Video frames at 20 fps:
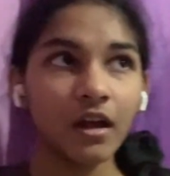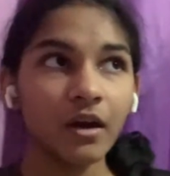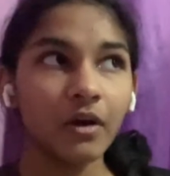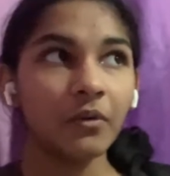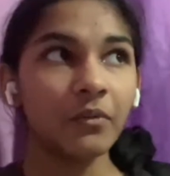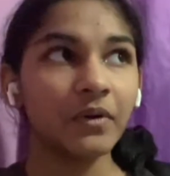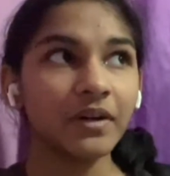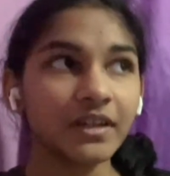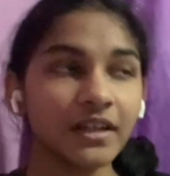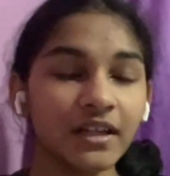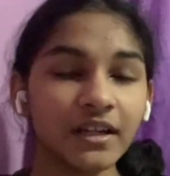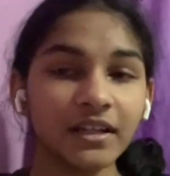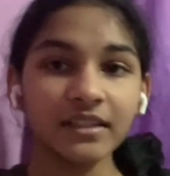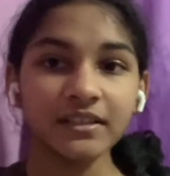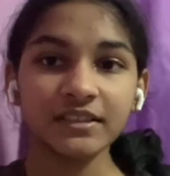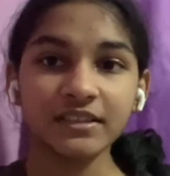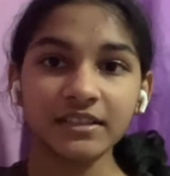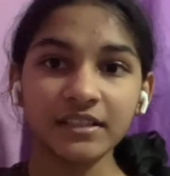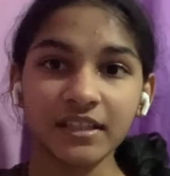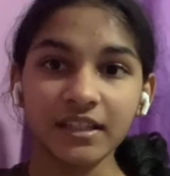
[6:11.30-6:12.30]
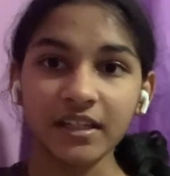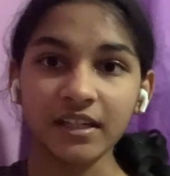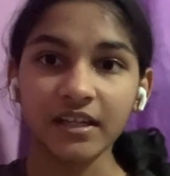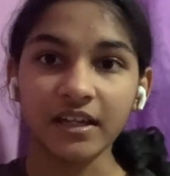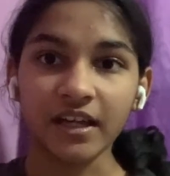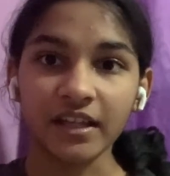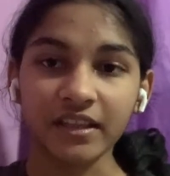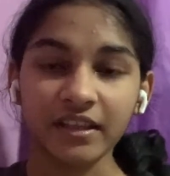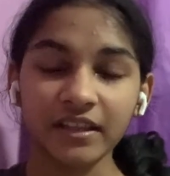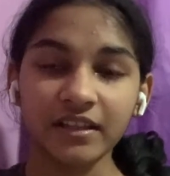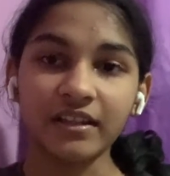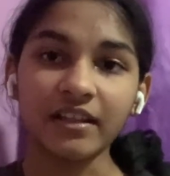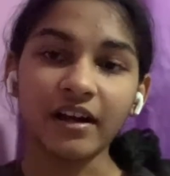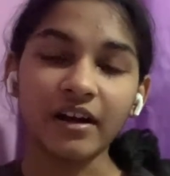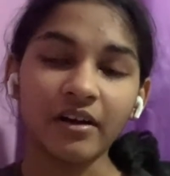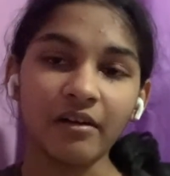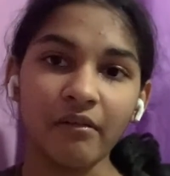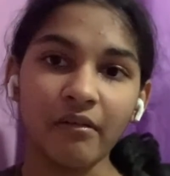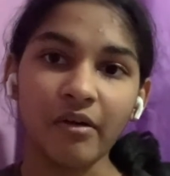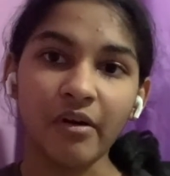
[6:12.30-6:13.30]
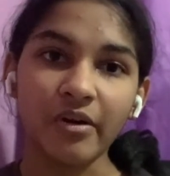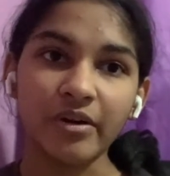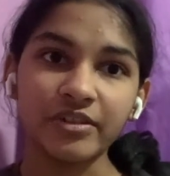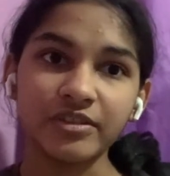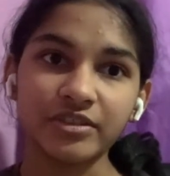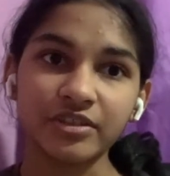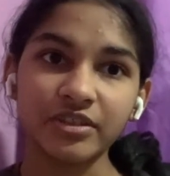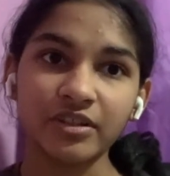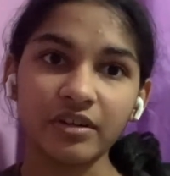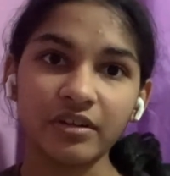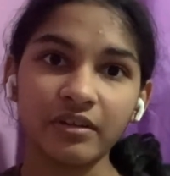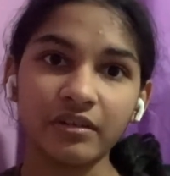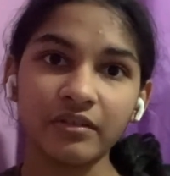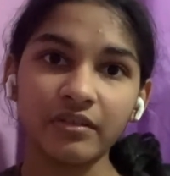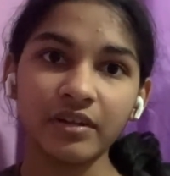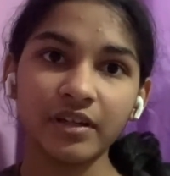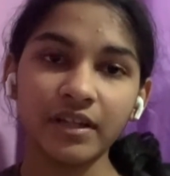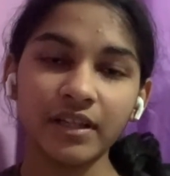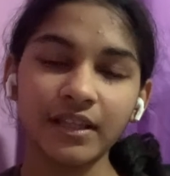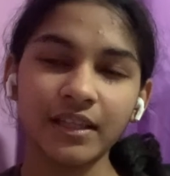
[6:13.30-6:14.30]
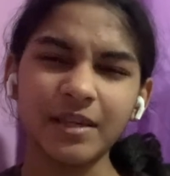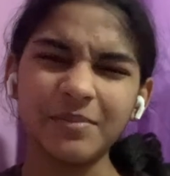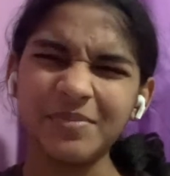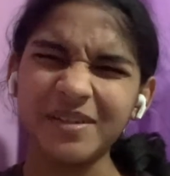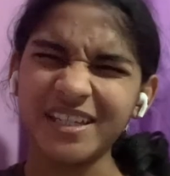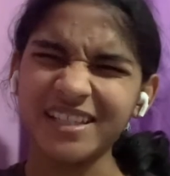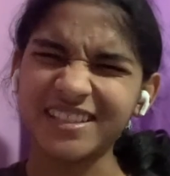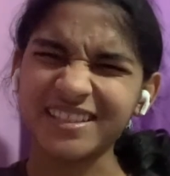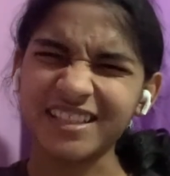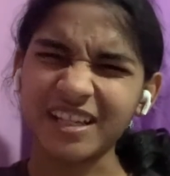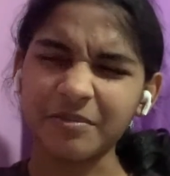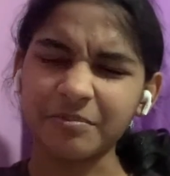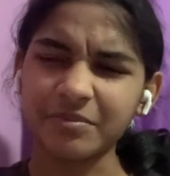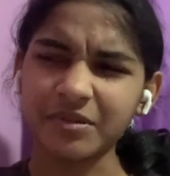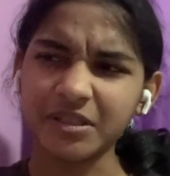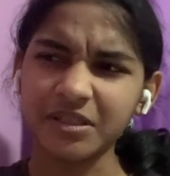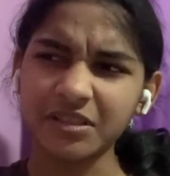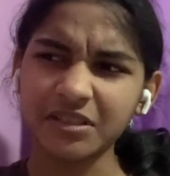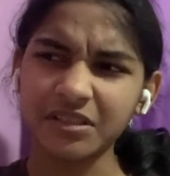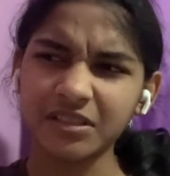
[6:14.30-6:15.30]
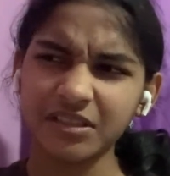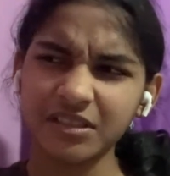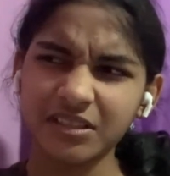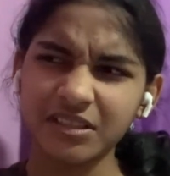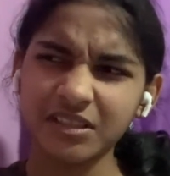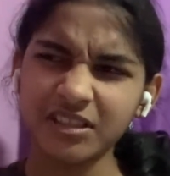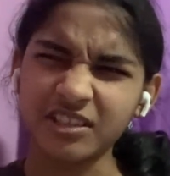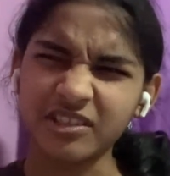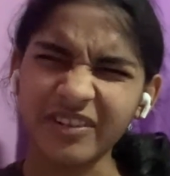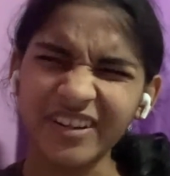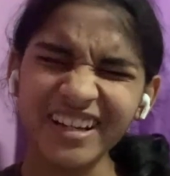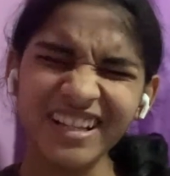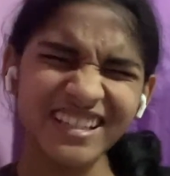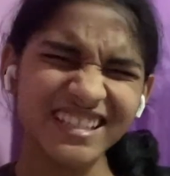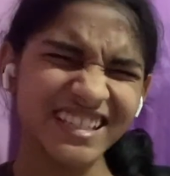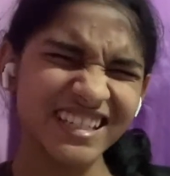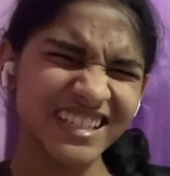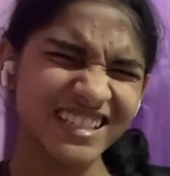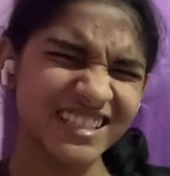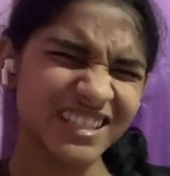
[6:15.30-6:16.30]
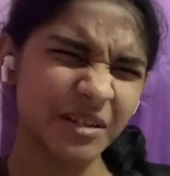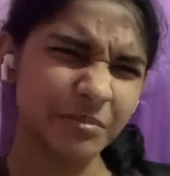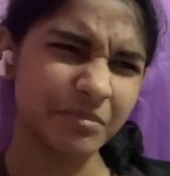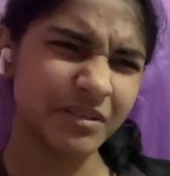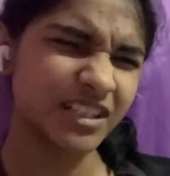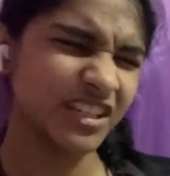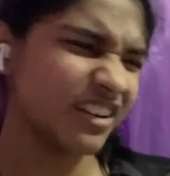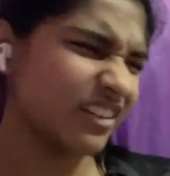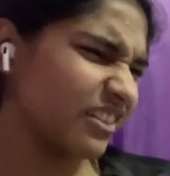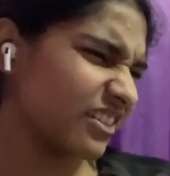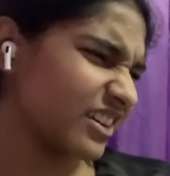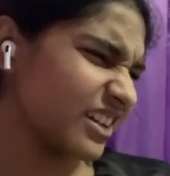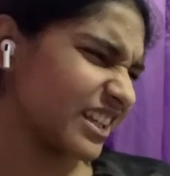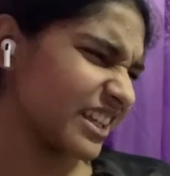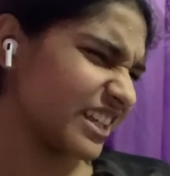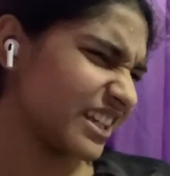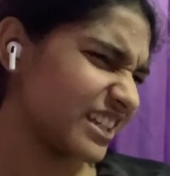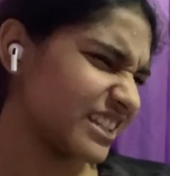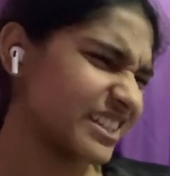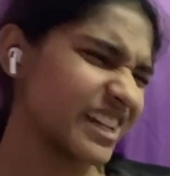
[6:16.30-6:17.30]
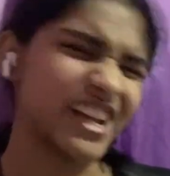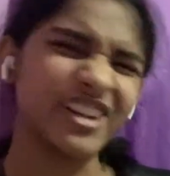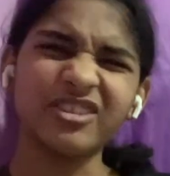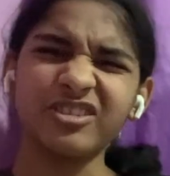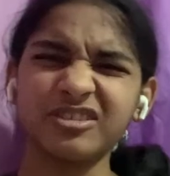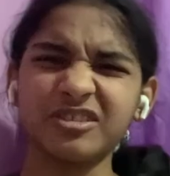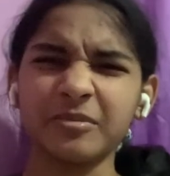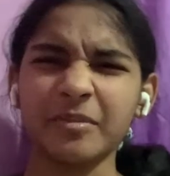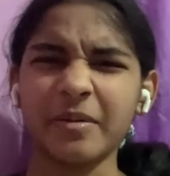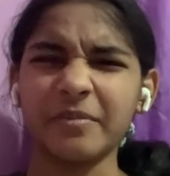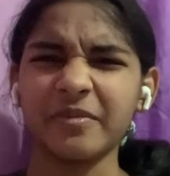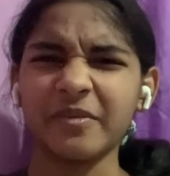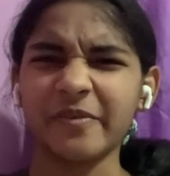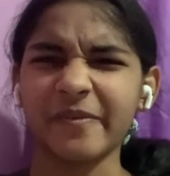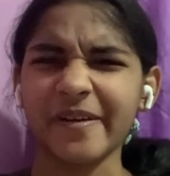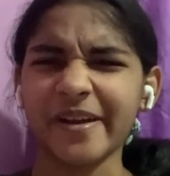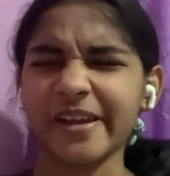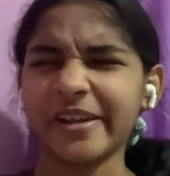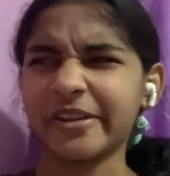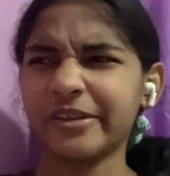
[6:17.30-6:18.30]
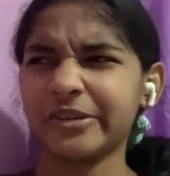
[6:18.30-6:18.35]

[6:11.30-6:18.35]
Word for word: one last thing. I think now I'm going to go maybe eat supper. Do I need to eat supper? Did I already eat? I don't remember if I ate